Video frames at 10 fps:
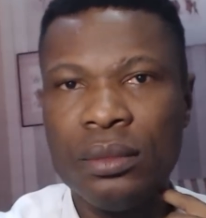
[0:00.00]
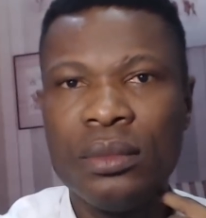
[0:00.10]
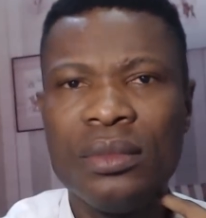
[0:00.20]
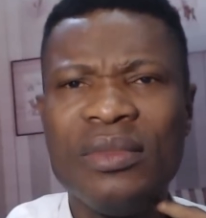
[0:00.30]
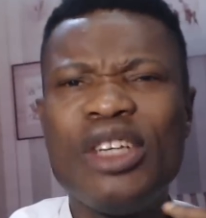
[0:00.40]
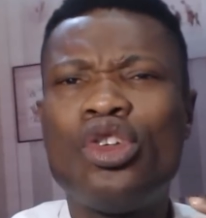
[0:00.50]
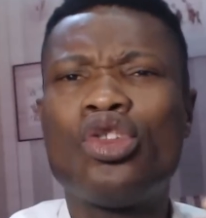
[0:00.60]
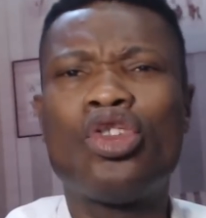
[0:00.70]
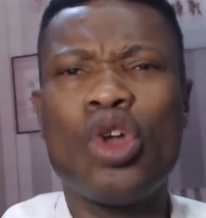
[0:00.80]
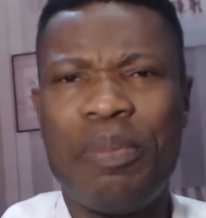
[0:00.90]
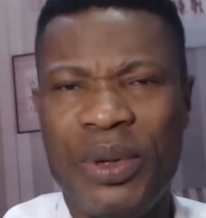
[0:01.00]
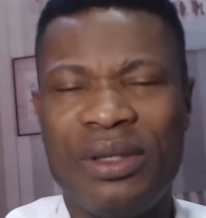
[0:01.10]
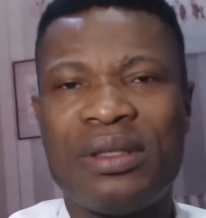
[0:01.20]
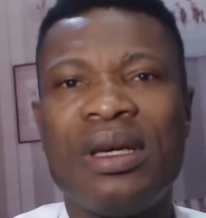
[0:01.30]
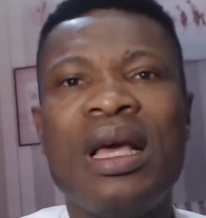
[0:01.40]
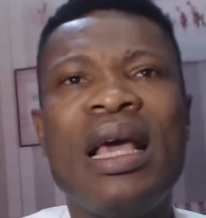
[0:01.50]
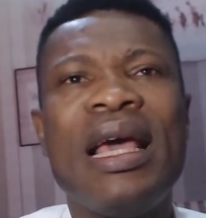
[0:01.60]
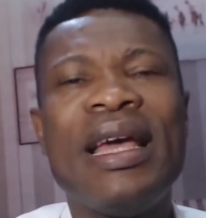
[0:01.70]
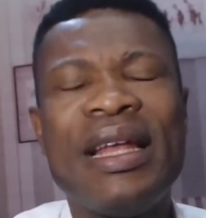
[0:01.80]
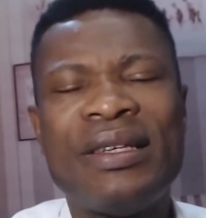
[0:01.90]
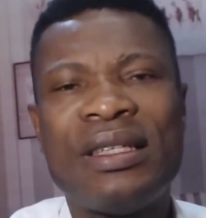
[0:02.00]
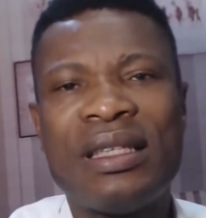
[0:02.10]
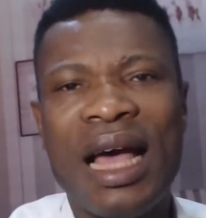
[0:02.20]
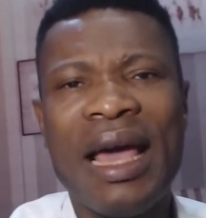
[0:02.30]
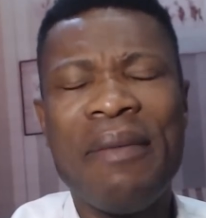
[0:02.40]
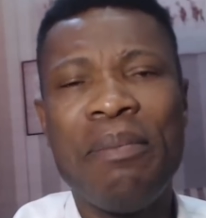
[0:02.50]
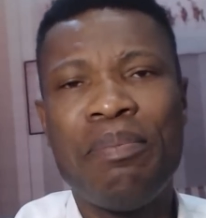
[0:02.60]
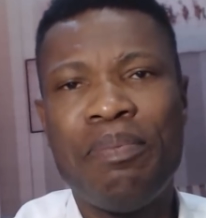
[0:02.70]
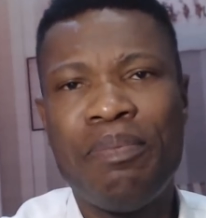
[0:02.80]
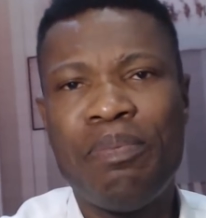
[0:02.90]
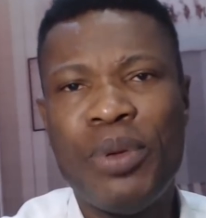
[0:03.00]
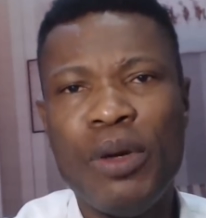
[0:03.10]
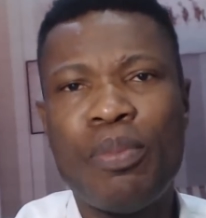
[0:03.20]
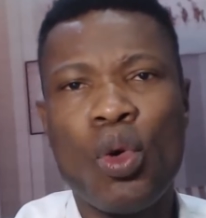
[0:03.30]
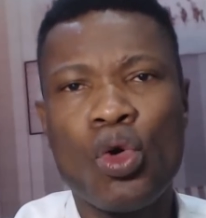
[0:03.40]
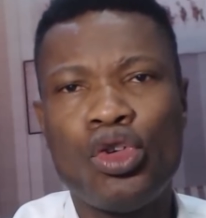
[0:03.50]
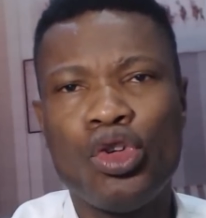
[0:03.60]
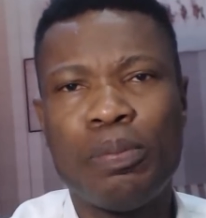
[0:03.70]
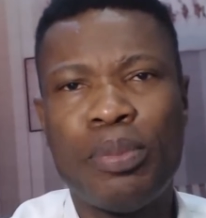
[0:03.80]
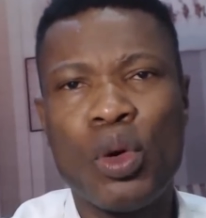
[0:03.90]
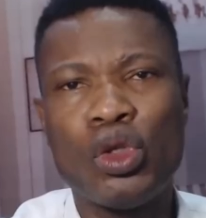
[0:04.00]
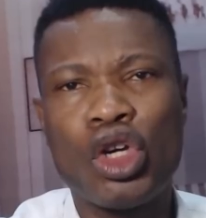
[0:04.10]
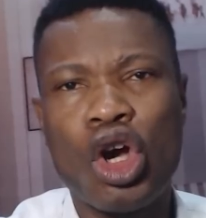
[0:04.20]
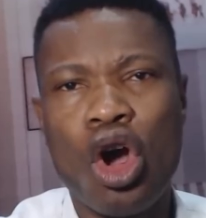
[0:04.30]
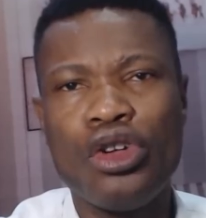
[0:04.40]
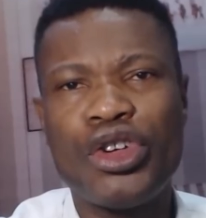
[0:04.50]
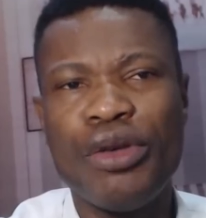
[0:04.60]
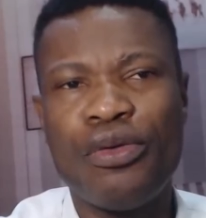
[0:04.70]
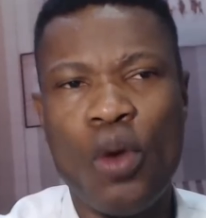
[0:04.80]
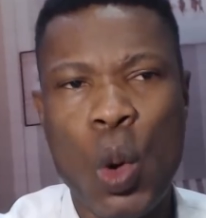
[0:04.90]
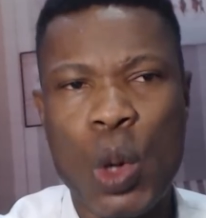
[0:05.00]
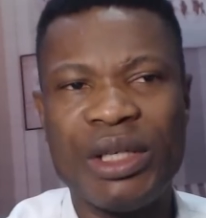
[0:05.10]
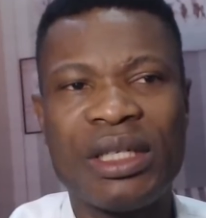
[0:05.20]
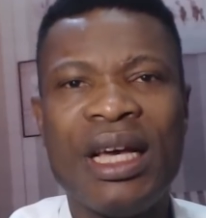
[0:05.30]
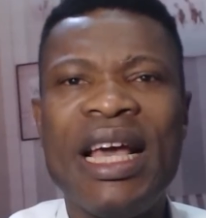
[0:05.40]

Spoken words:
They should stop it. It is time people should put country forward.